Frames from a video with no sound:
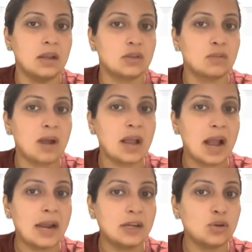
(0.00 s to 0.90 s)
So my
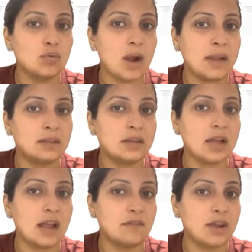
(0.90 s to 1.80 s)
I2, I3,
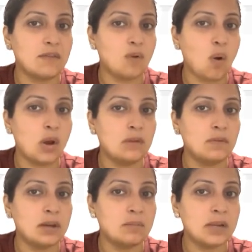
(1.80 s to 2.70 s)
I5 all
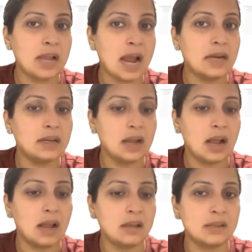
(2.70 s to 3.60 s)
will be at
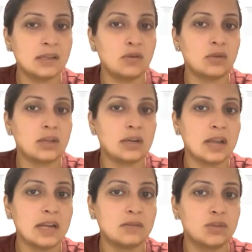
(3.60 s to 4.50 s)
0th
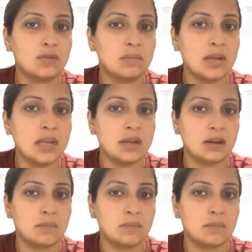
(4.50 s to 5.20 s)
index, which will be here.